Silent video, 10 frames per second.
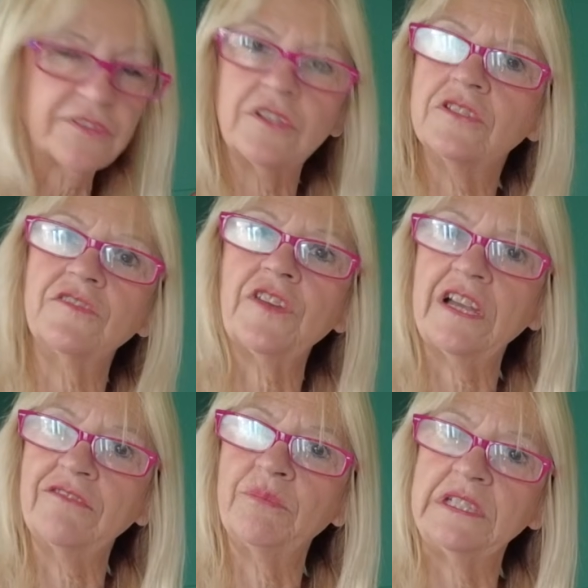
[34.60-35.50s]

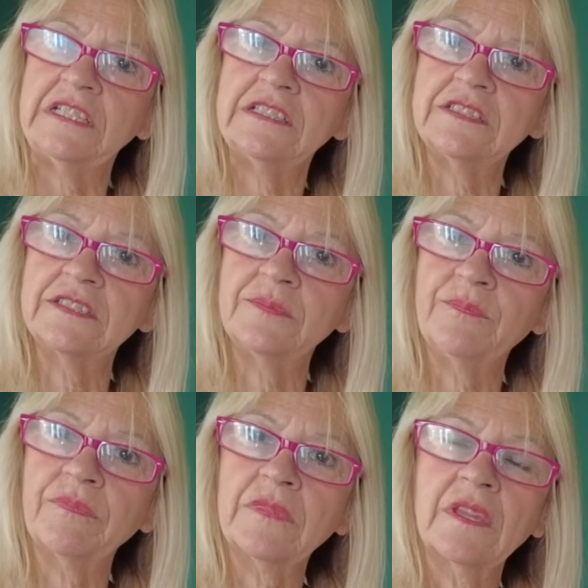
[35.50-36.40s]
35 minutes.
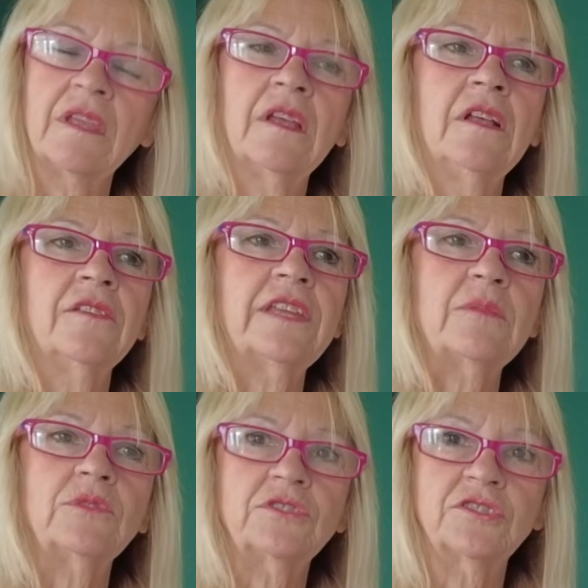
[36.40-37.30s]

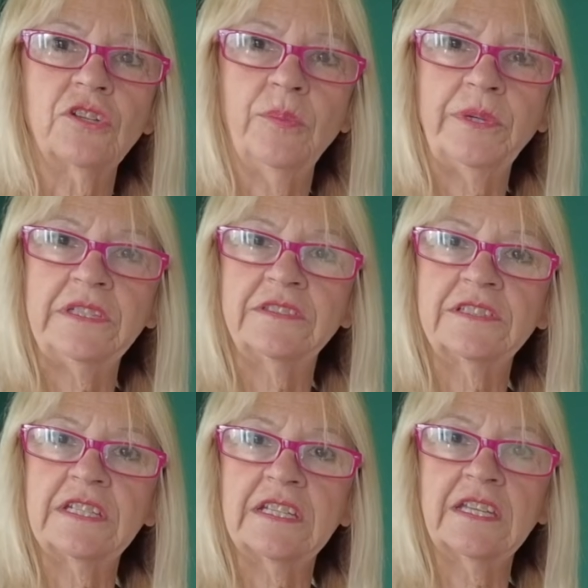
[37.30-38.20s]
Then we'll stop it,
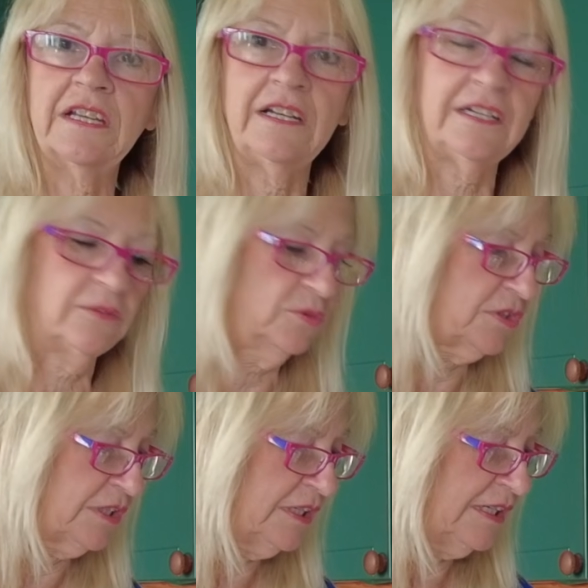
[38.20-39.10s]
take it
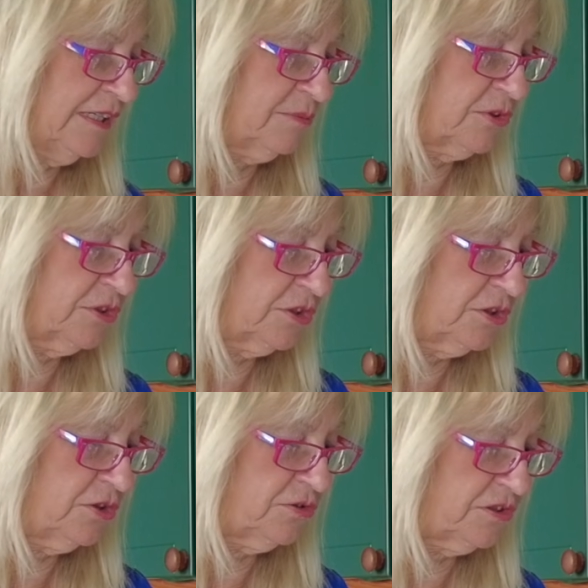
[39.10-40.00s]
out. I'm going to
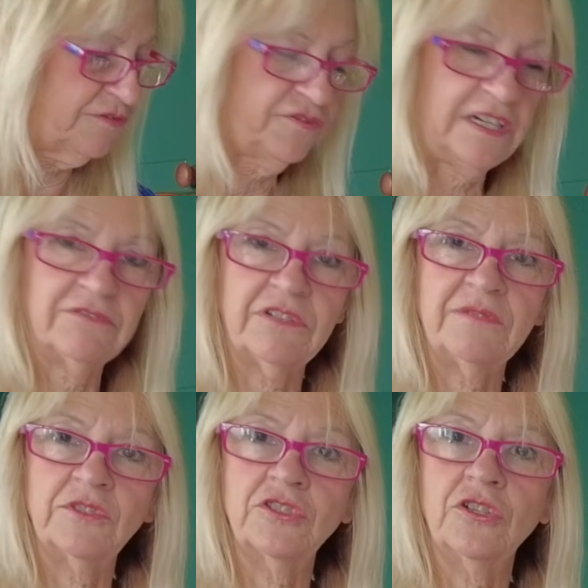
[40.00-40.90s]
cut the fat
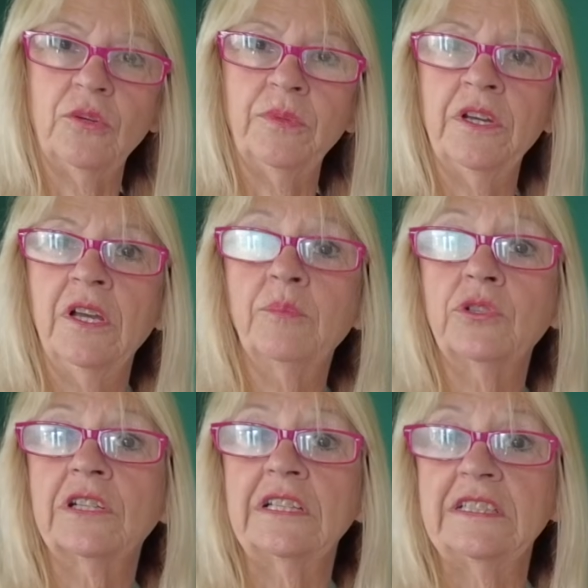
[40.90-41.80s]
around the top and
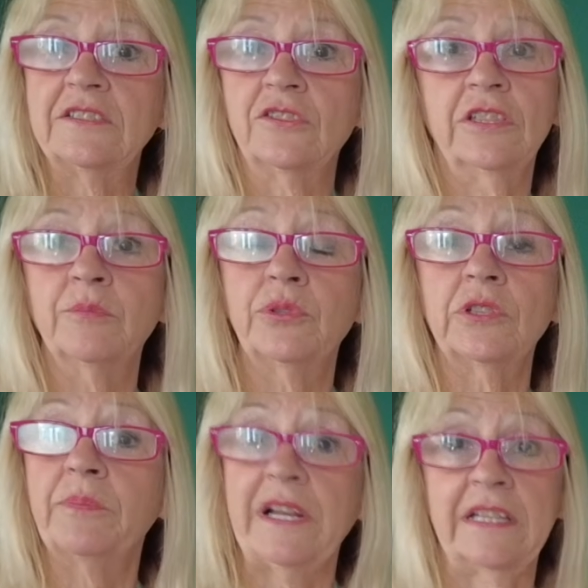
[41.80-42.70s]
put a glaze on it and put
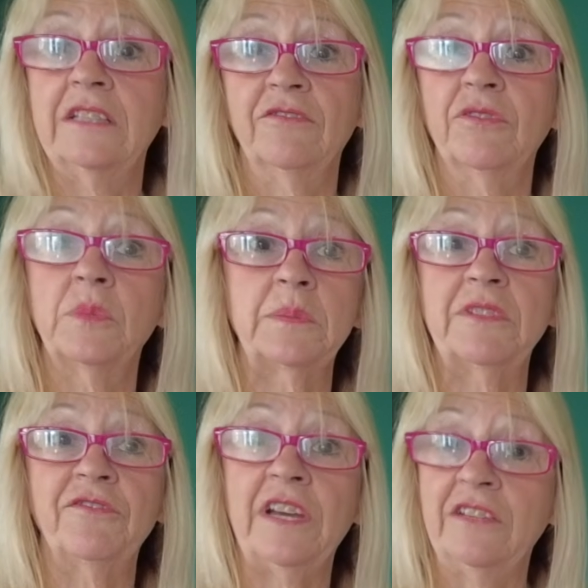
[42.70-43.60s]
it back in for
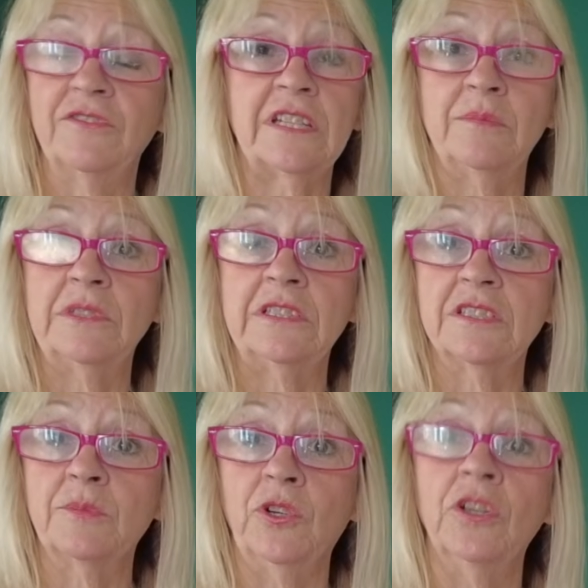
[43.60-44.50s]
maybe 5-10
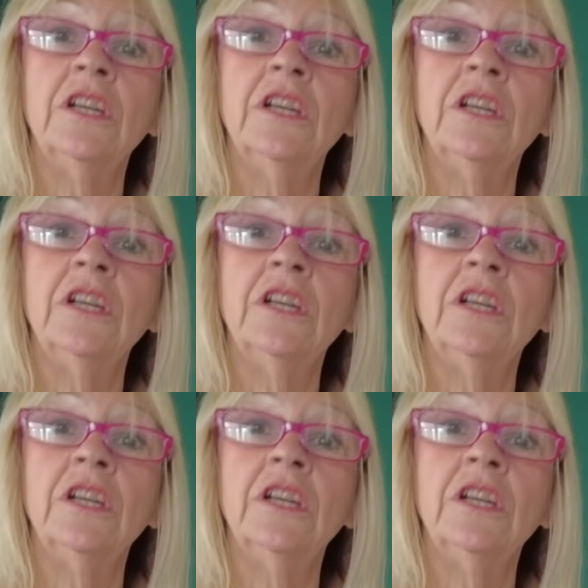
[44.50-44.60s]
minutes more,